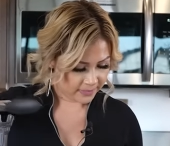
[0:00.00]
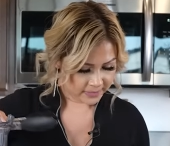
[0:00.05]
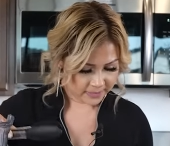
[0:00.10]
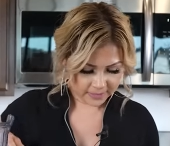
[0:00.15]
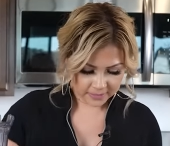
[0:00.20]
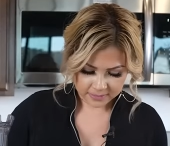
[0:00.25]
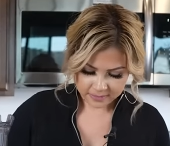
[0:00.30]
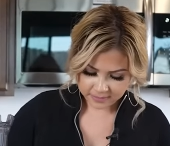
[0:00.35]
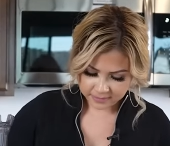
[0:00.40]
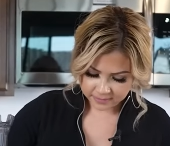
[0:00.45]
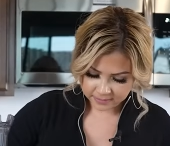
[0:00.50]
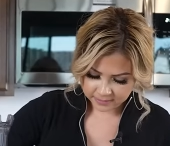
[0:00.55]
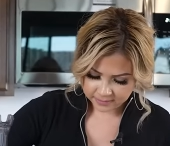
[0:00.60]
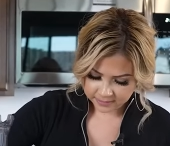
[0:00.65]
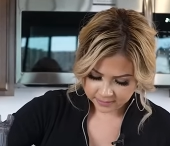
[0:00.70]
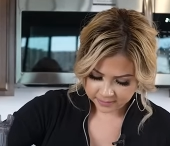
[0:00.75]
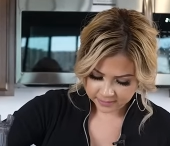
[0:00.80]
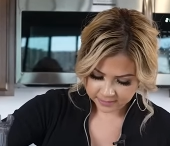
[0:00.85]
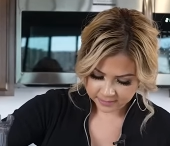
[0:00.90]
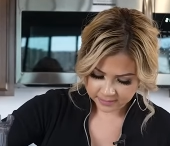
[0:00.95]

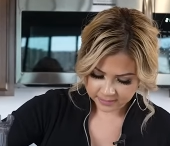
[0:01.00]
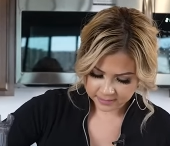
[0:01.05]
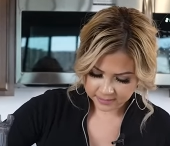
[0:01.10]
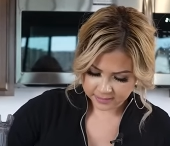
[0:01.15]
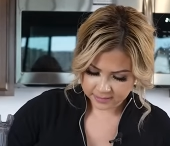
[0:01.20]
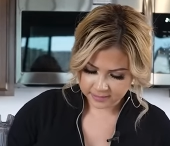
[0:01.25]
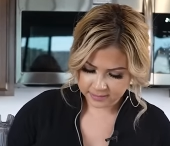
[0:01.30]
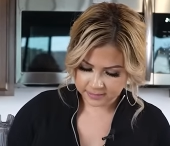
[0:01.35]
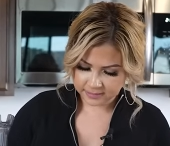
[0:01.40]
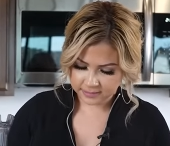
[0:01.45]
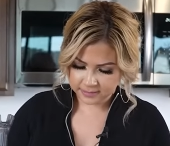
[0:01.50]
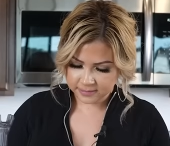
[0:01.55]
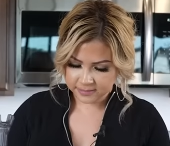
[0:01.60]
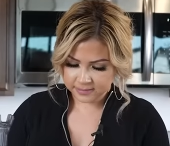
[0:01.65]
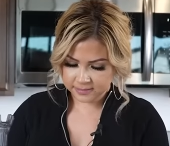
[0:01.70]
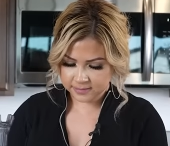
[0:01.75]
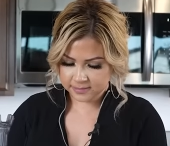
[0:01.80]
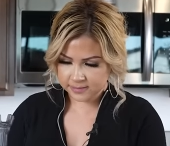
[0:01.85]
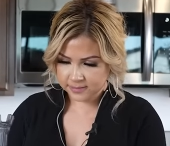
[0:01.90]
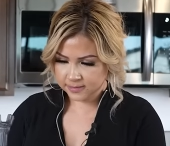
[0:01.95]

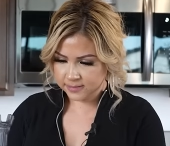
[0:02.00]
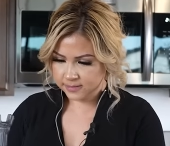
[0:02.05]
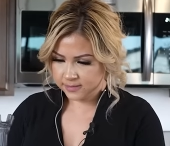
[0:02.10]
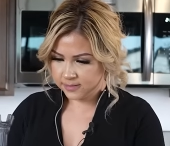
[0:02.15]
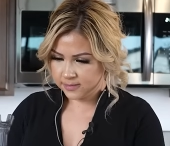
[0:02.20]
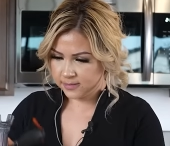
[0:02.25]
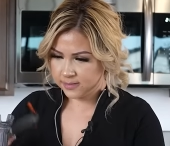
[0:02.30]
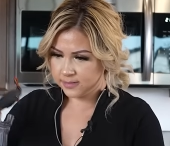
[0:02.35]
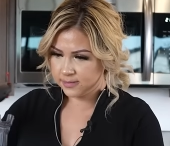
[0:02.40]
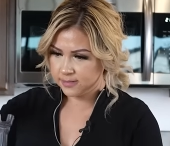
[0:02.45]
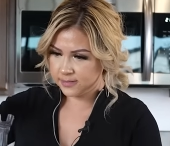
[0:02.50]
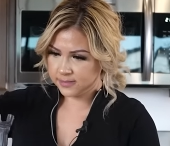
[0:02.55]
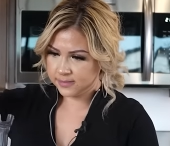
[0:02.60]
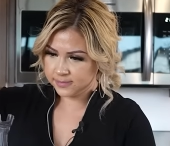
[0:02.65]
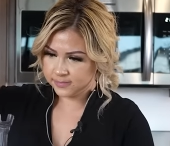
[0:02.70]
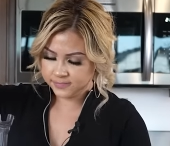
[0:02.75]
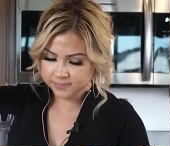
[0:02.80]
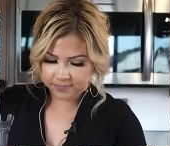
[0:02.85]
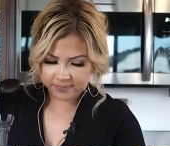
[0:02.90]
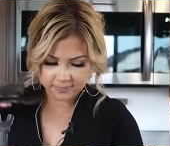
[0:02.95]

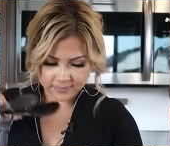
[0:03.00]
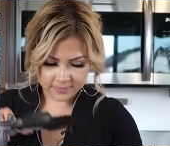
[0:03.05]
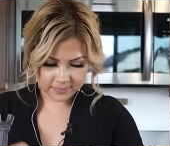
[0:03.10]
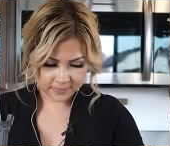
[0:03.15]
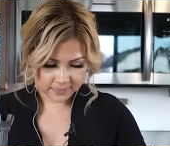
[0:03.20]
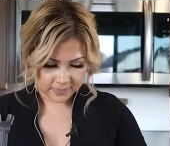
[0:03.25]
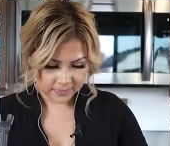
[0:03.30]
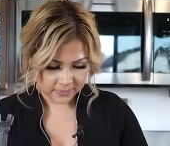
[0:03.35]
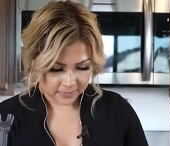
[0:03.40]
No one is speaking in this clip.